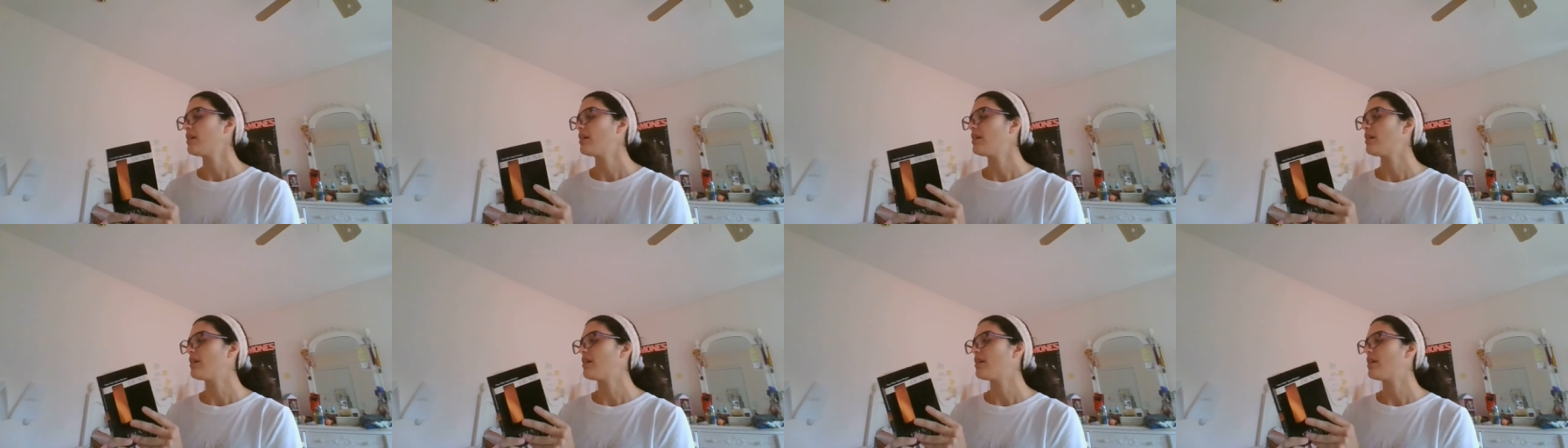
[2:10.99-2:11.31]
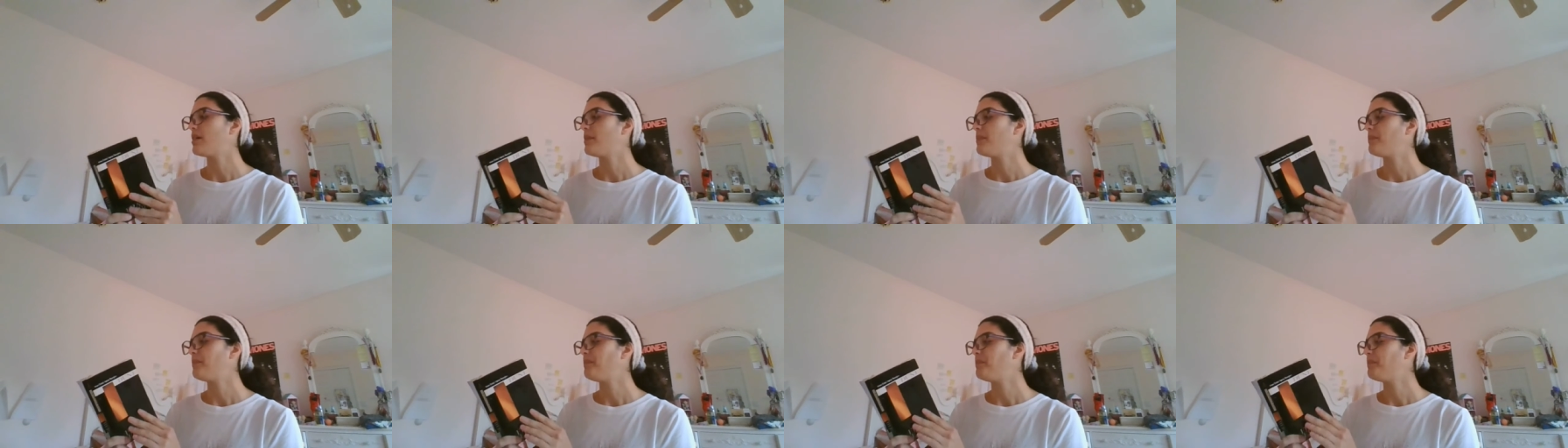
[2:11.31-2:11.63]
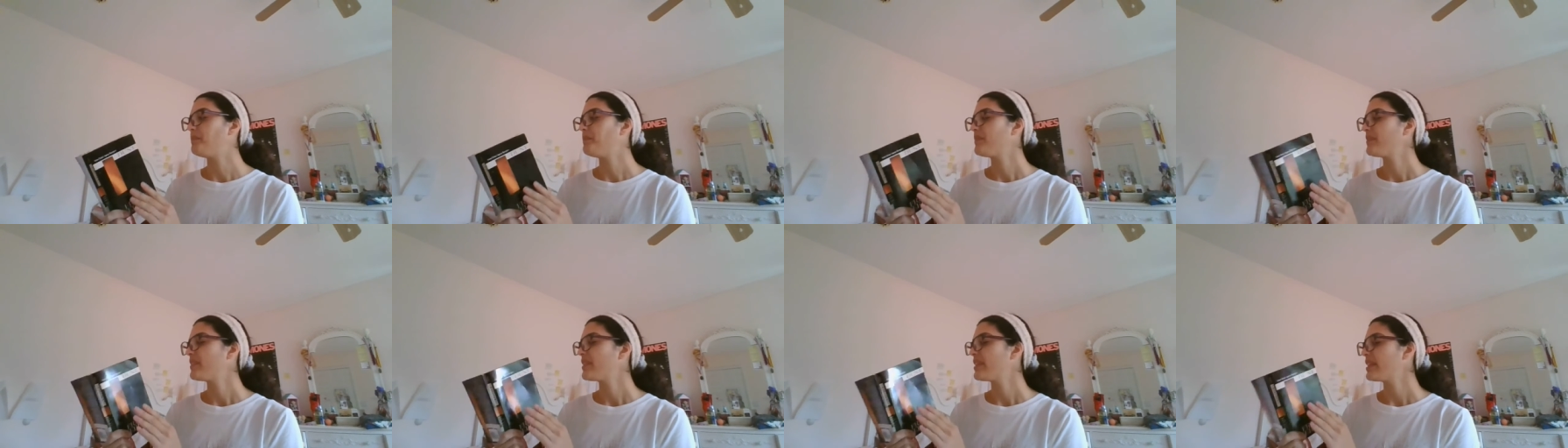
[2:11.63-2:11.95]
Um,
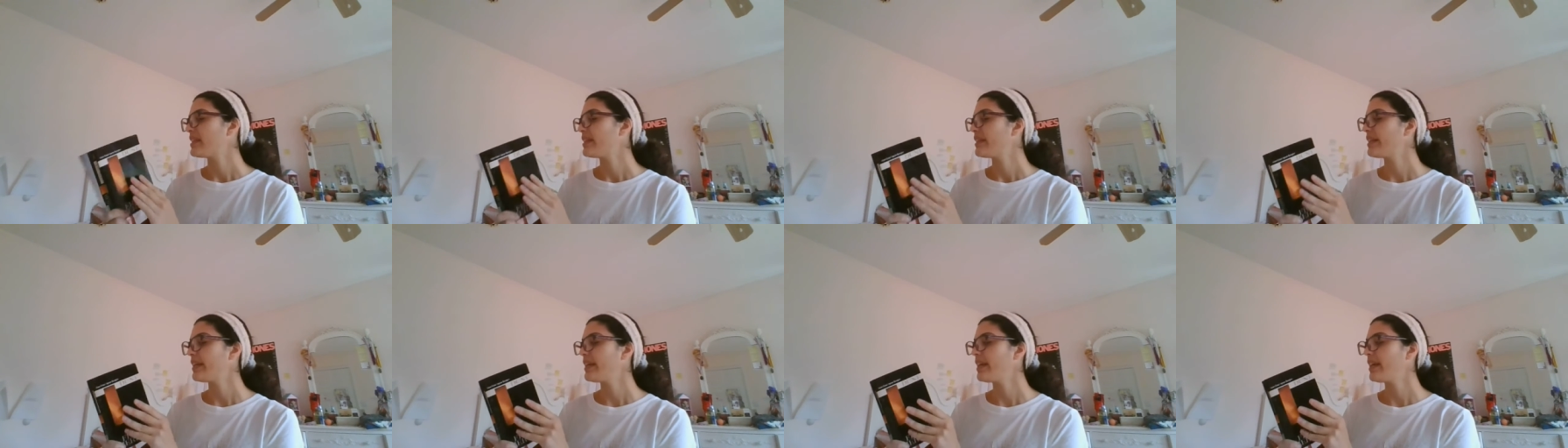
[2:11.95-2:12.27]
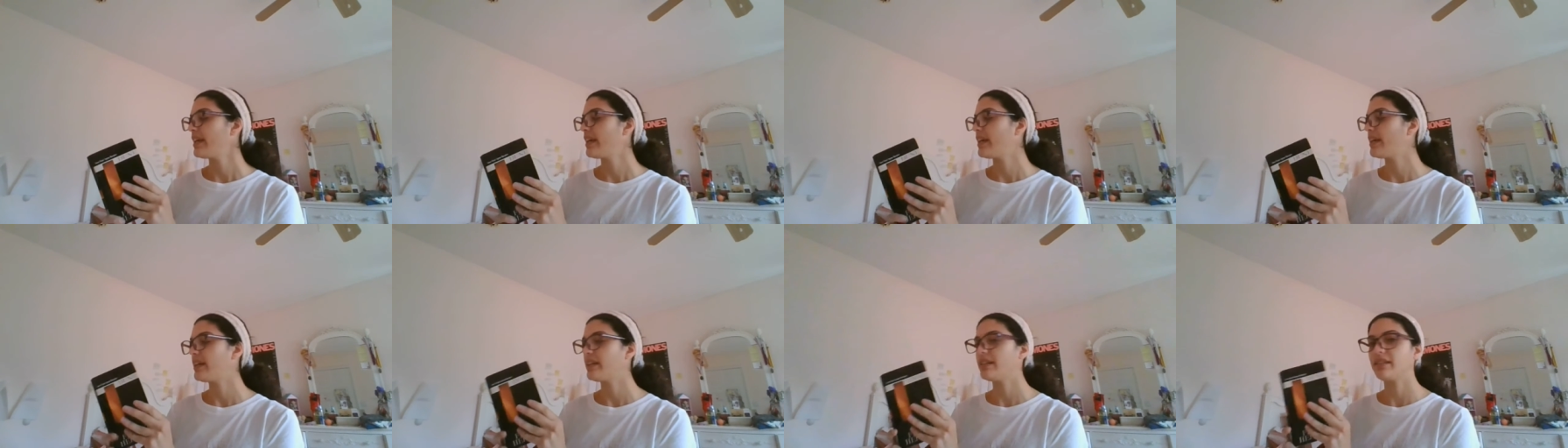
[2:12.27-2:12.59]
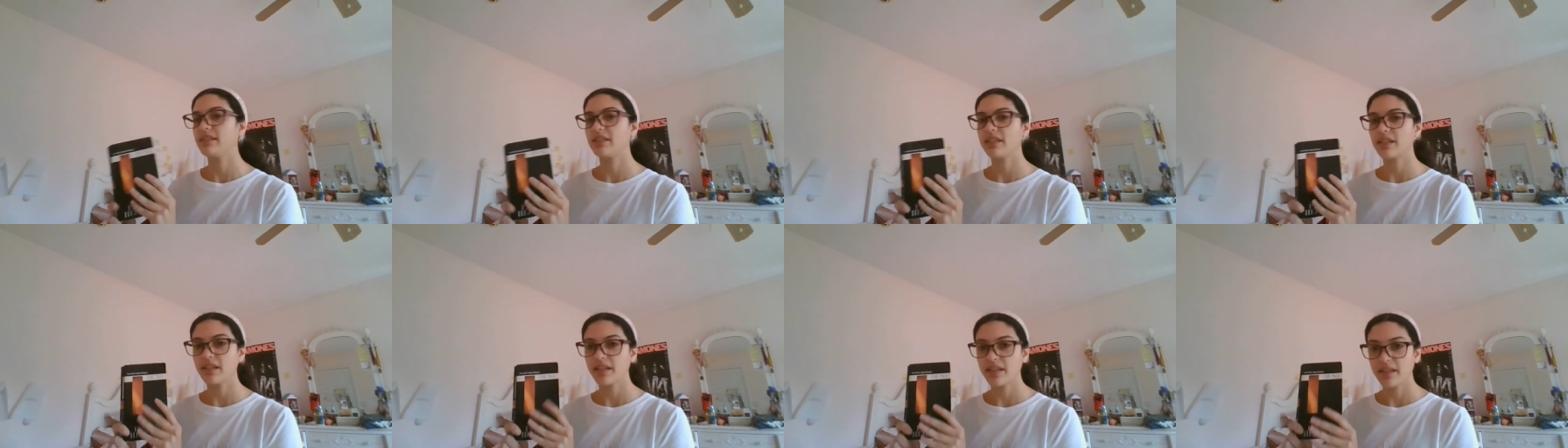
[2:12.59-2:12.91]

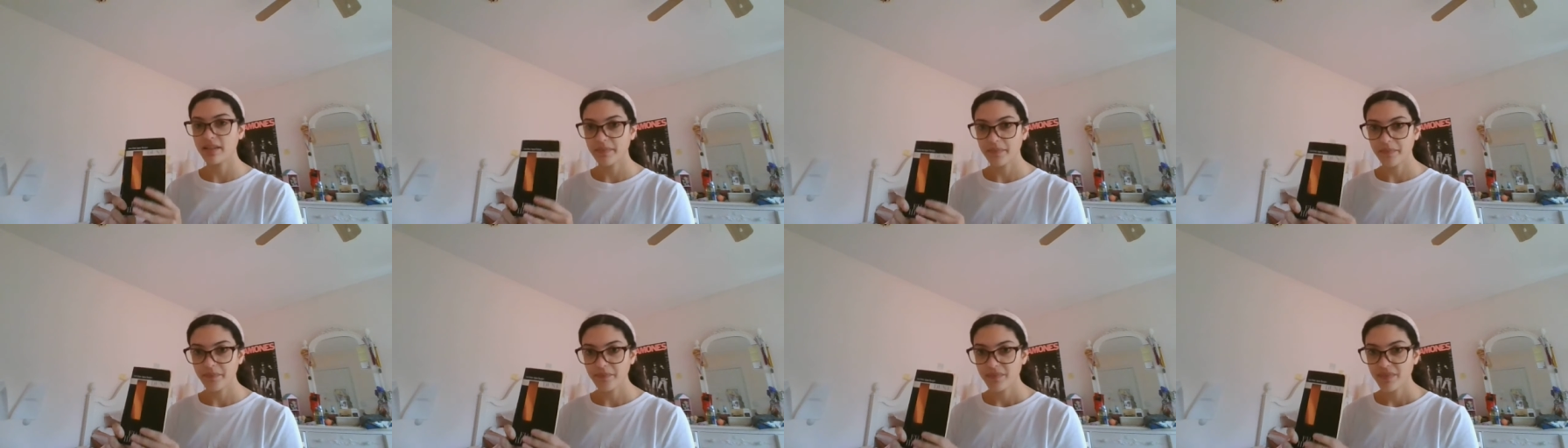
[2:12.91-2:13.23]
and uh,